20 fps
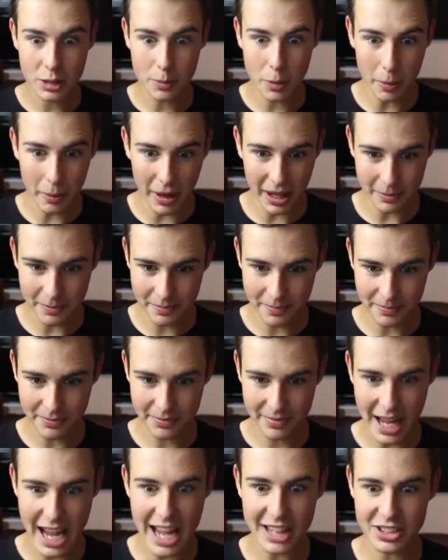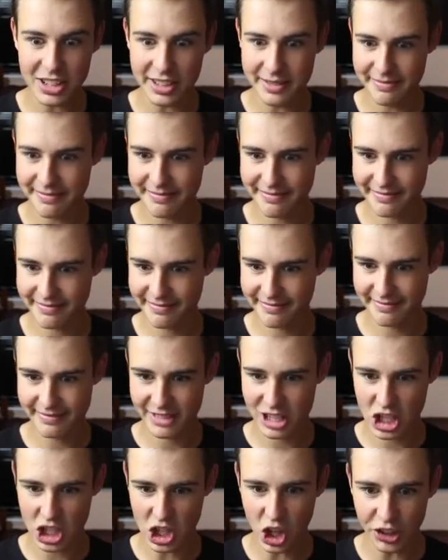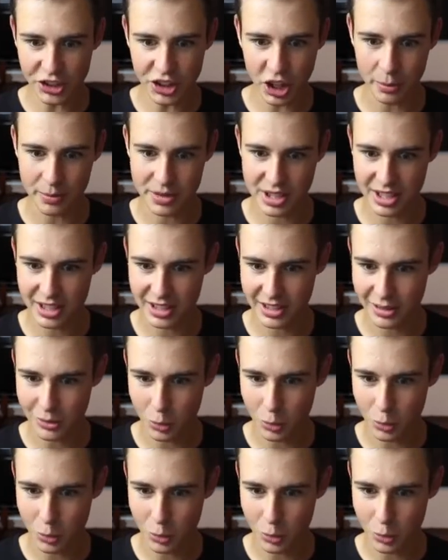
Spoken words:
Did you put my hands in condoms?